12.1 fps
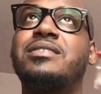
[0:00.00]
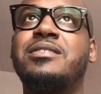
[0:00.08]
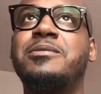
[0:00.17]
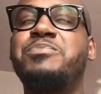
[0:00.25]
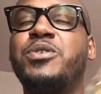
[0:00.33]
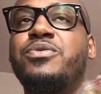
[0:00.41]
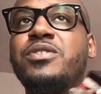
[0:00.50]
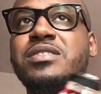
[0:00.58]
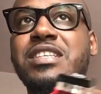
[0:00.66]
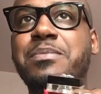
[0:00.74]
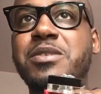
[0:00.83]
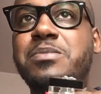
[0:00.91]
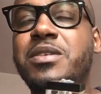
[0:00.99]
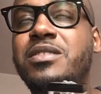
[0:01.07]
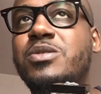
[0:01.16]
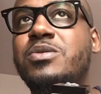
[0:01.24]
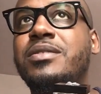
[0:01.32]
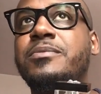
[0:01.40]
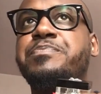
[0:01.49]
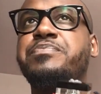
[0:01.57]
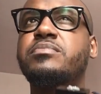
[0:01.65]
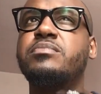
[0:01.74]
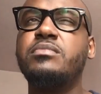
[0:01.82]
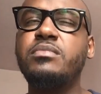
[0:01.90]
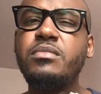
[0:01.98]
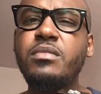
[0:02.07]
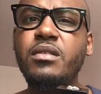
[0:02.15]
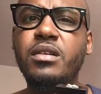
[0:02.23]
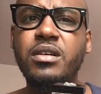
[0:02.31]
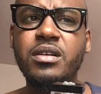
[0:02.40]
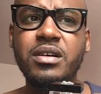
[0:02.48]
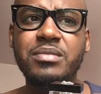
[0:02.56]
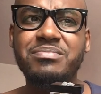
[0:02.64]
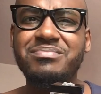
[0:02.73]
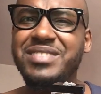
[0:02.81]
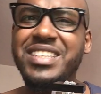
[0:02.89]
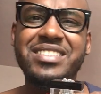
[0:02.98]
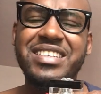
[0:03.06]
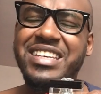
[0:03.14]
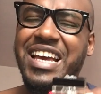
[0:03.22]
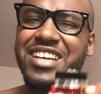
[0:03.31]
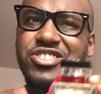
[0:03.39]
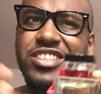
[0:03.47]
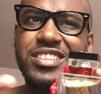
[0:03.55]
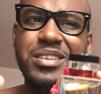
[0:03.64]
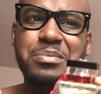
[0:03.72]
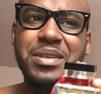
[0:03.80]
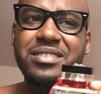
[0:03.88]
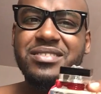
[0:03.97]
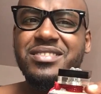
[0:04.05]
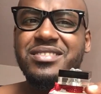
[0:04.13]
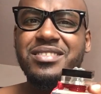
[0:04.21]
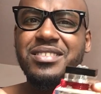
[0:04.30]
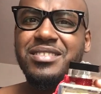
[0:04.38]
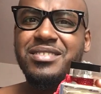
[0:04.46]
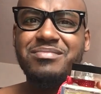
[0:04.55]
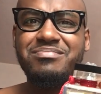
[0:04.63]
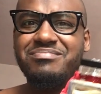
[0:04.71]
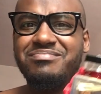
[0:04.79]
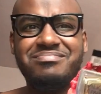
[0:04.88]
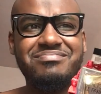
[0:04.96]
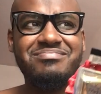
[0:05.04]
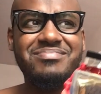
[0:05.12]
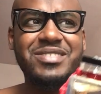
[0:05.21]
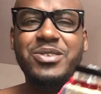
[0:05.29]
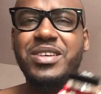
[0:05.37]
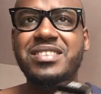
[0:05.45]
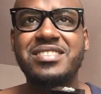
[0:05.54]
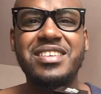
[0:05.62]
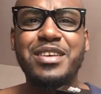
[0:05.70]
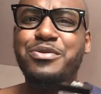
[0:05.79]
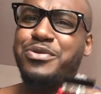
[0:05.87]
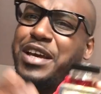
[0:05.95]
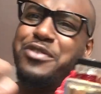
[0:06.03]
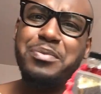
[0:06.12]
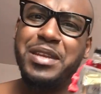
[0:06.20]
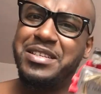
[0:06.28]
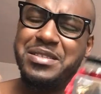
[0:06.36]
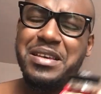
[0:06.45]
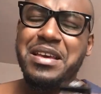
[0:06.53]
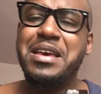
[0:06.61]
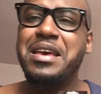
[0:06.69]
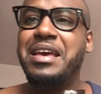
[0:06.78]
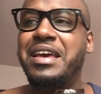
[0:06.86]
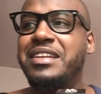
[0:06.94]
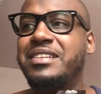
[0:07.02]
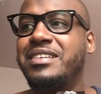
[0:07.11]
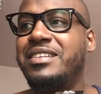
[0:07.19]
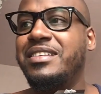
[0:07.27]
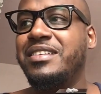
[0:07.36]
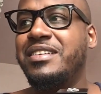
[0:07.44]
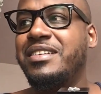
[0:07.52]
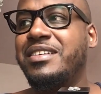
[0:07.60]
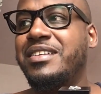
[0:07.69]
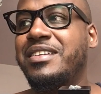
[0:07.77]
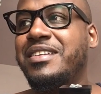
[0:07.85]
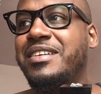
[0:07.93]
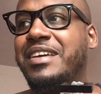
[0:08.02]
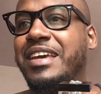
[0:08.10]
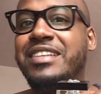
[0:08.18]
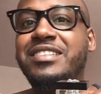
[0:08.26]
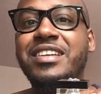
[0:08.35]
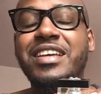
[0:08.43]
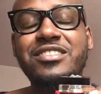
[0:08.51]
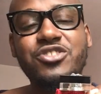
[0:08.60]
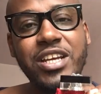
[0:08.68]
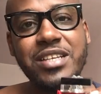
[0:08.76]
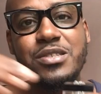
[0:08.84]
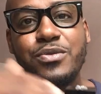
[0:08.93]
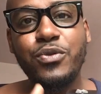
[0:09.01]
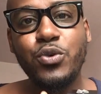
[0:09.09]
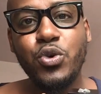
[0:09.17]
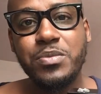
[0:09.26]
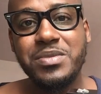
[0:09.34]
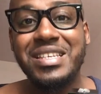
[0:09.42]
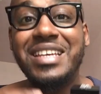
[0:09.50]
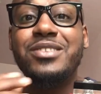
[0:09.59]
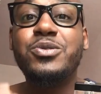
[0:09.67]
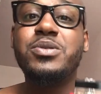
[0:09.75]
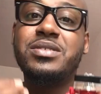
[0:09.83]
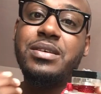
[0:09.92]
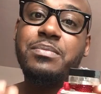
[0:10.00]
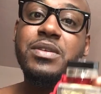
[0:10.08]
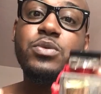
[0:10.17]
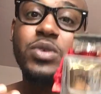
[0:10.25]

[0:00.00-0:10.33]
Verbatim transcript: Um, the first time I smelled this one, uh, didn't take actually 10 minutes uh, you can say 5 minutes and then and then it transforms into something